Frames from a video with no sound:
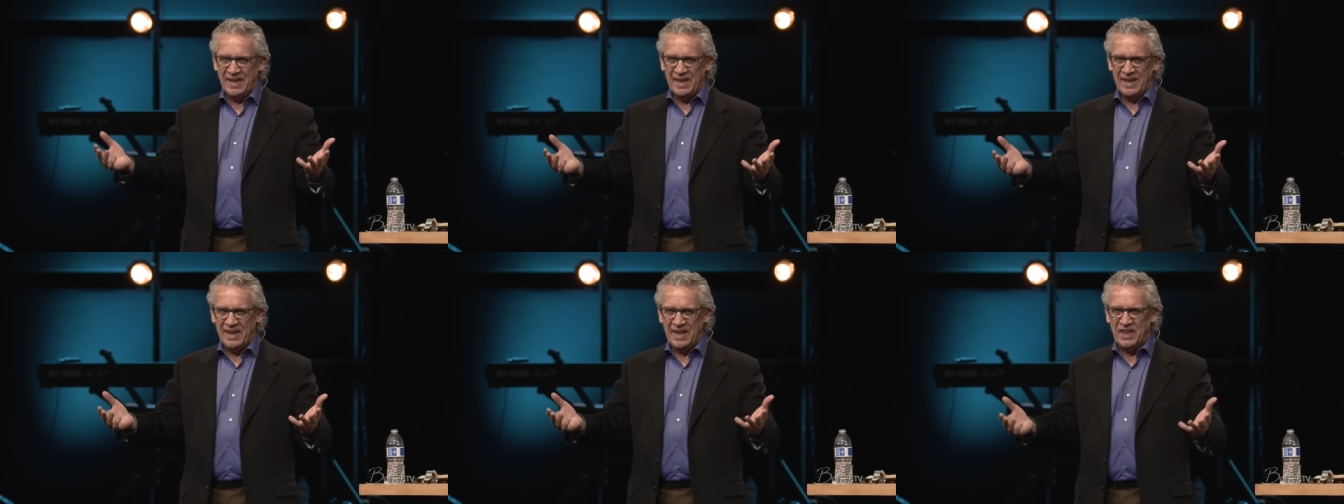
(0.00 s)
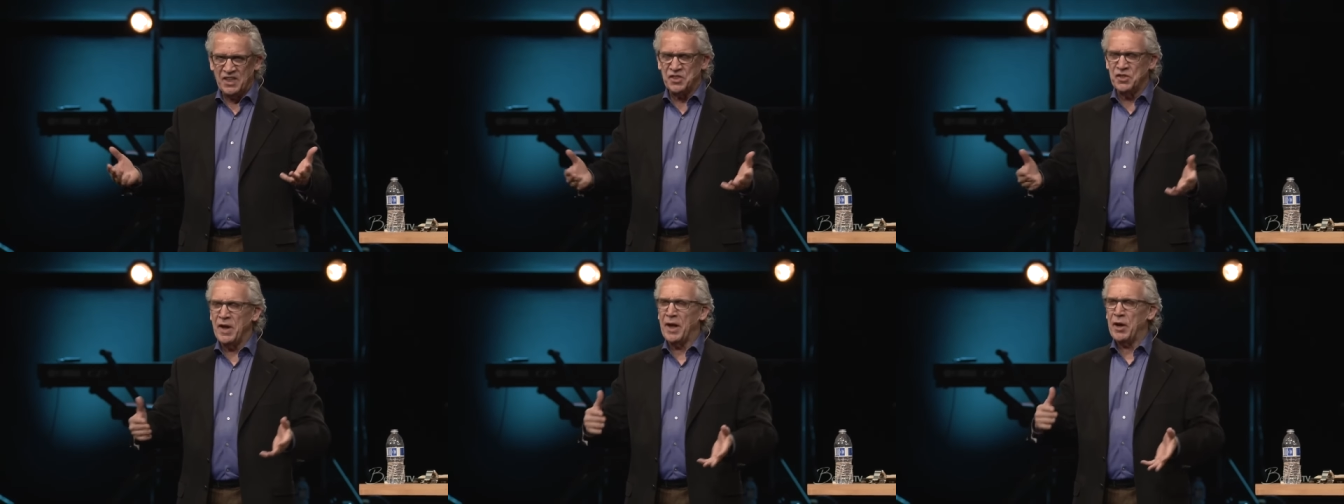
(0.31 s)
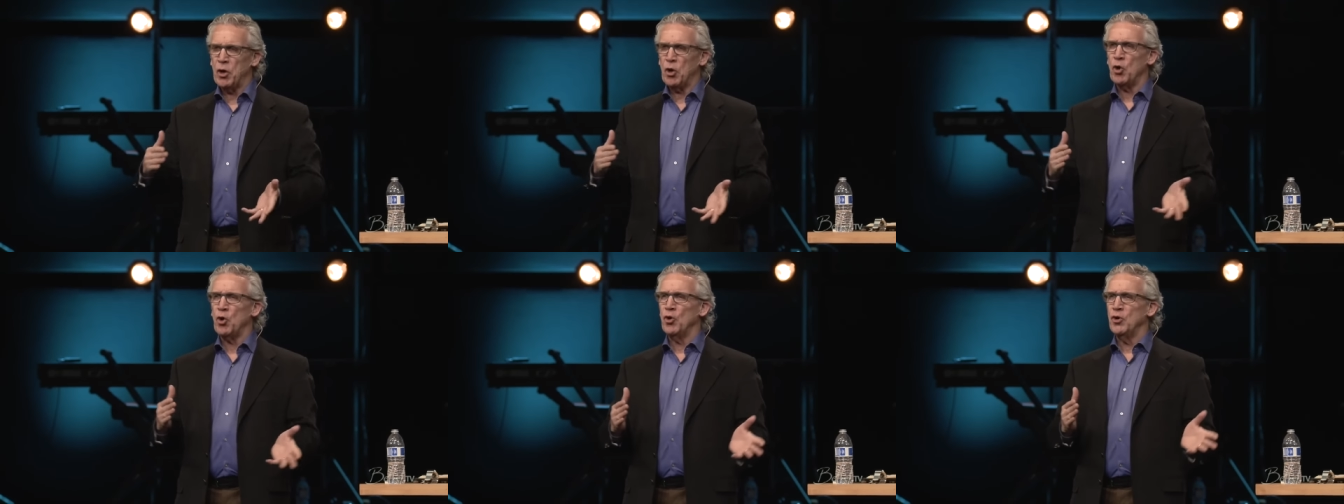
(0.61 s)
He's
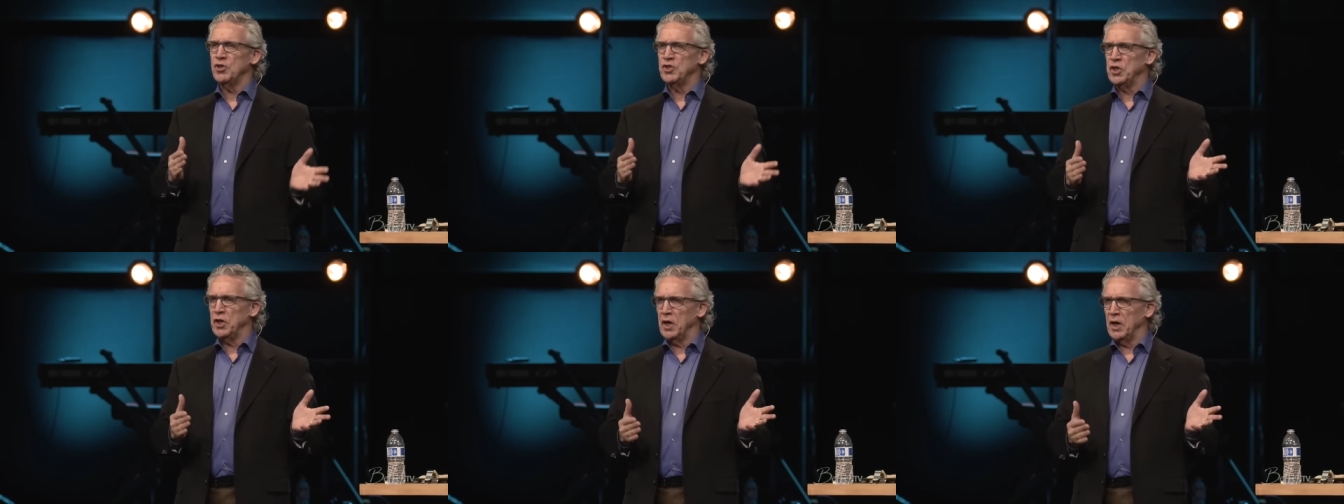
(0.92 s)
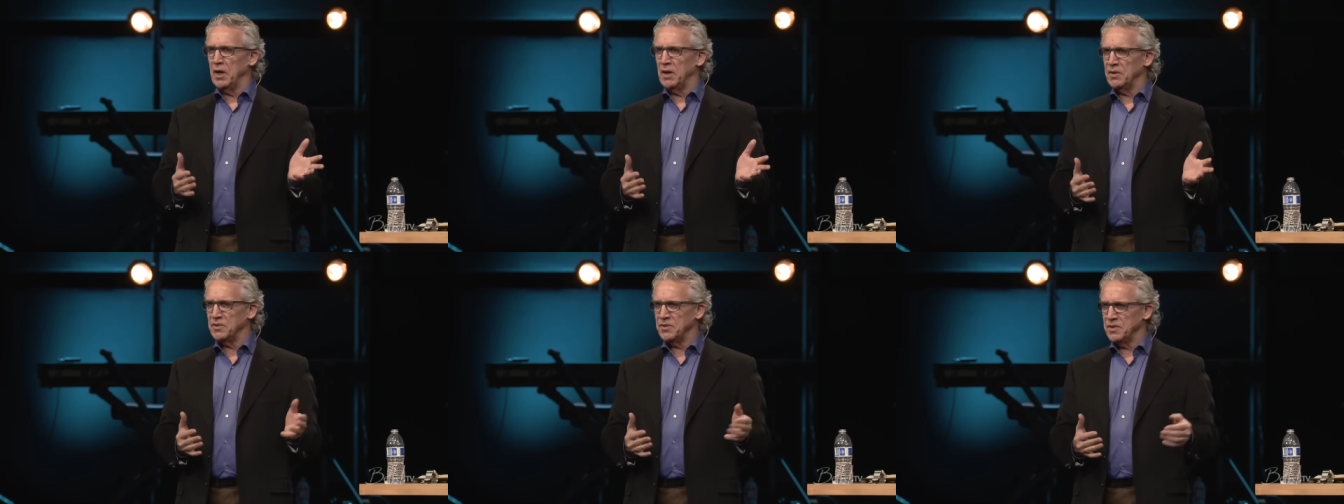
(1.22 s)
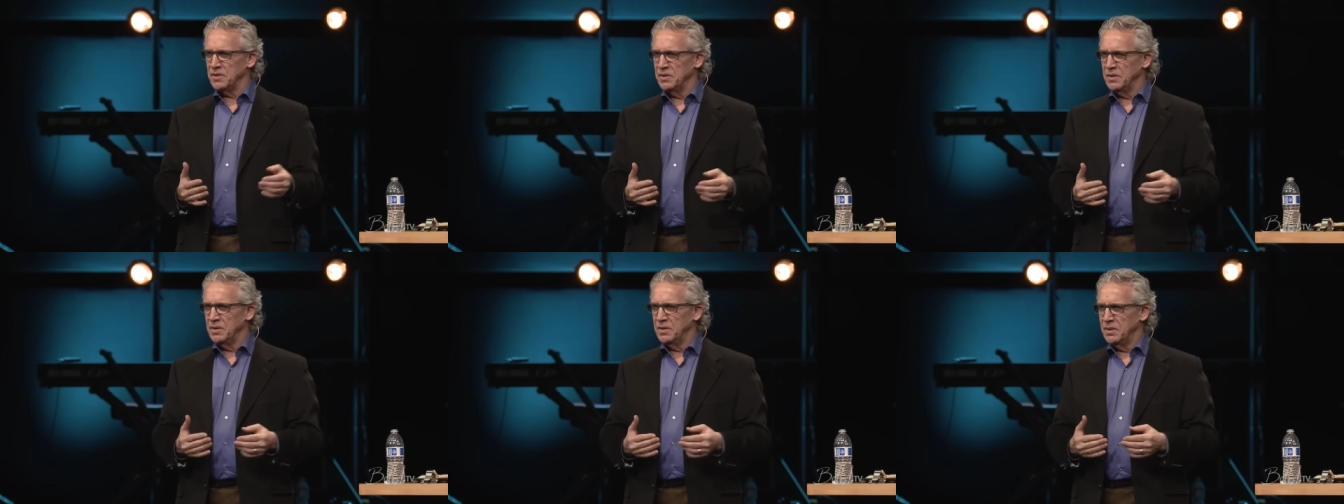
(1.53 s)
not urging
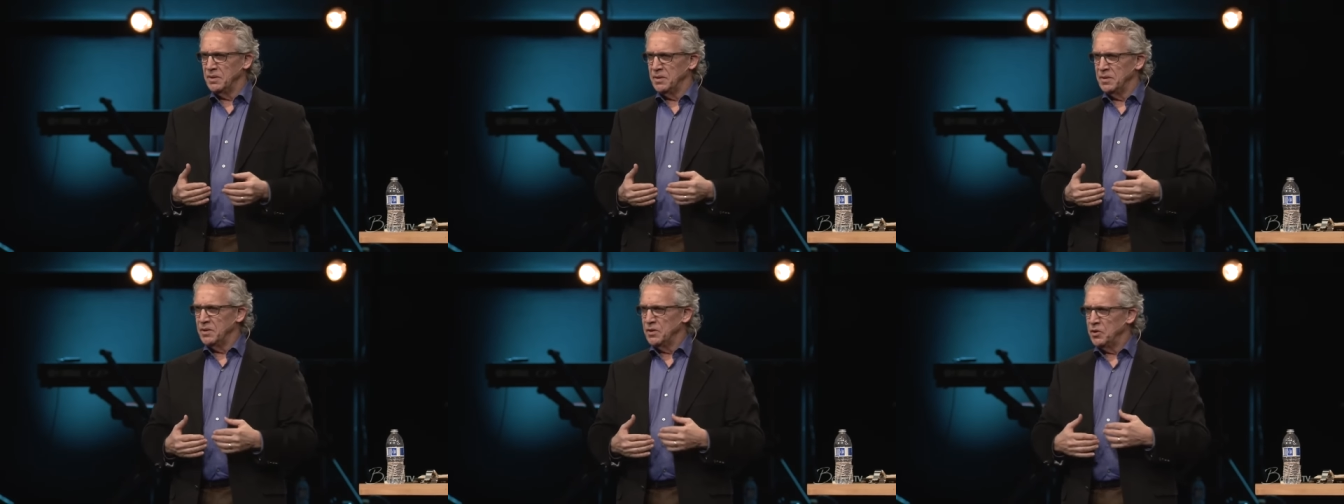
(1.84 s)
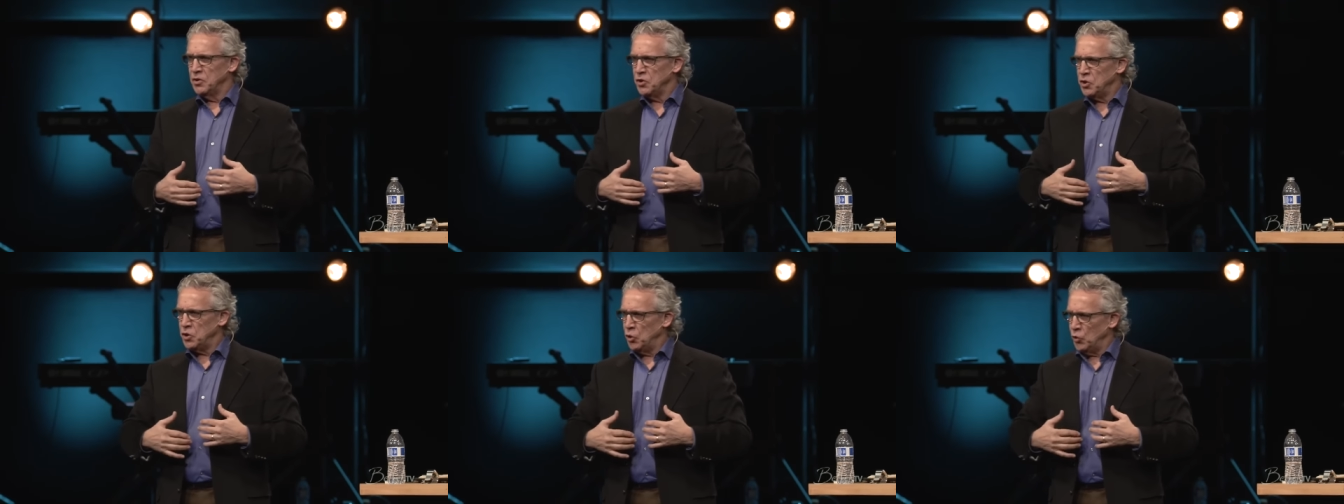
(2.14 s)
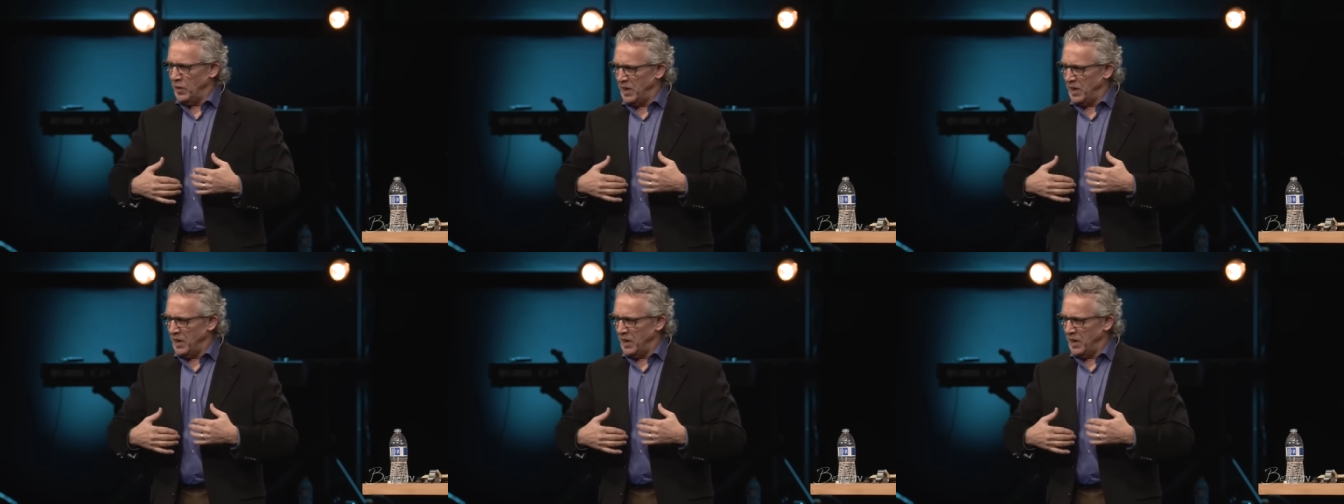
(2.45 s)
us to